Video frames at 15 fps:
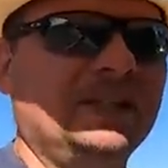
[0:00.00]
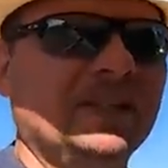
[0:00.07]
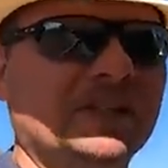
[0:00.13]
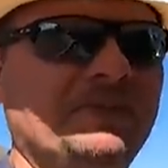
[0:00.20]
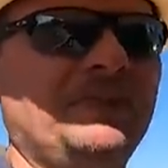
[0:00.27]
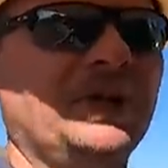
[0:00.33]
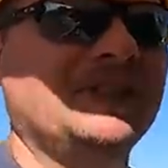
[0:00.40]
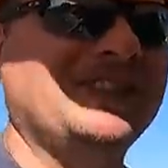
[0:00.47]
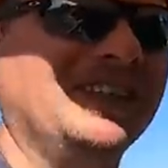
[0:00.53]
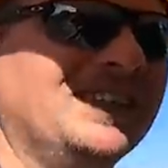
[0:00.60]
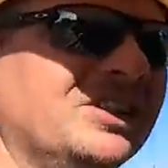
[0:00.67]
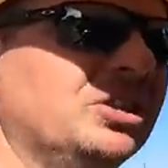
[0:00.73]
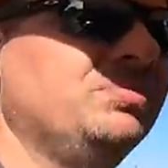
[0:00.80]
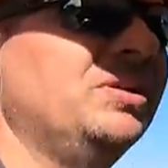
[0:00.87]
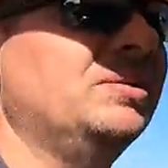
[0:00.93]
it does put us a
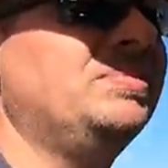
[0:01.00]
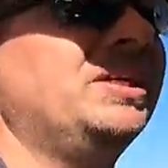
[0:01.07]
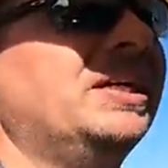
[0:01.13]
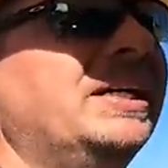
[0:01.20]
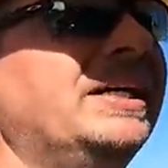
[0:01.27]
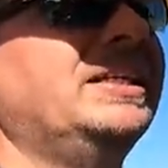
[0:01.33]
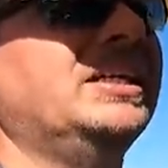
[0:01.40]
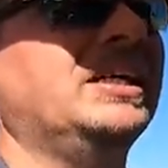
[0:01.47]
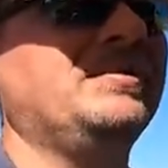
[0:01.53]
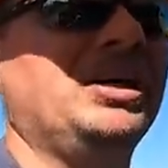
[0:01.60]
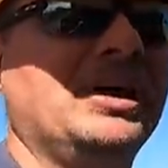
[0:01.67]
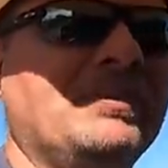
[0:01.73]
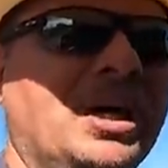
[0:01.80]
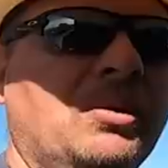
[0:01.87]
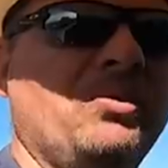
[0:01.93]
little bit behind. I'm
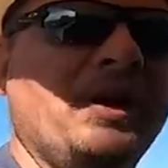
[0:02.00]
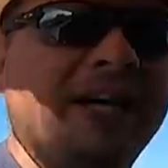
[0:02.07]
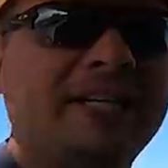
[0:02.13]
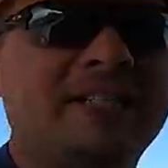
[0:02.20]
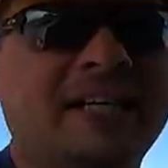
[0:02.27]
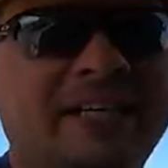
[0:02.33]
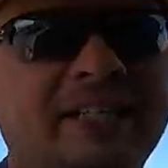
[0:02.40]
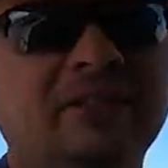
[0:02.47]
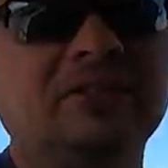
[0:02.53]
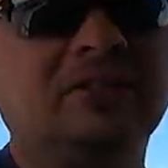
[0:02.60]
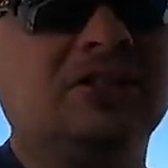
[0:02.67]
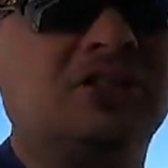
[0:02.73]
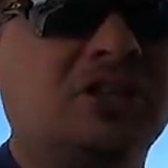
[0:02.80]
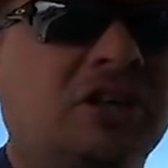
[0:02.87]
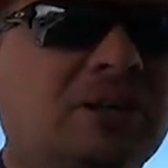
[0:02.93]
on my way down
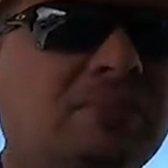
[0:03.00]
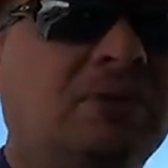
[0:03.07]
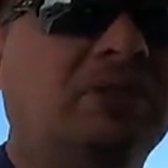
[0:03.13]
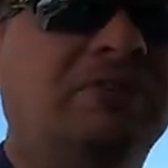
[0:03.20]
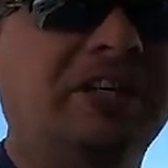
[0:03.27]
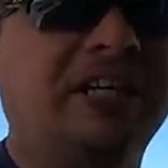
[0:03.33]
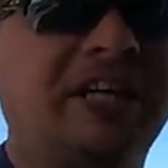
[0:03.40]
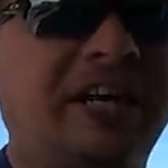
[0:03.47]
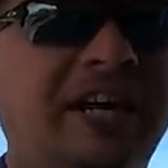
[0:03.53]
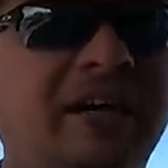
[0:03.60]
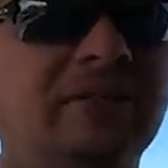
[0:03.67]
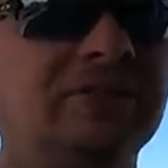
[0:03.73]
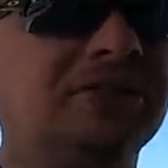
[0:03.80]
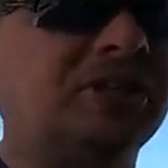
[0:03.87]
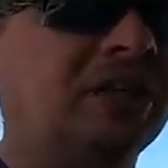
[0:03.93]
to start moving
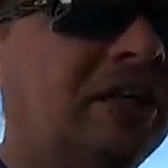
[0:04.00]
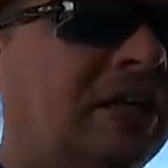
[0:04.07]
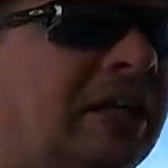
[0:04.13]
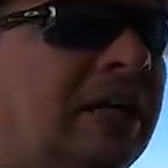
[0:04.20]
cows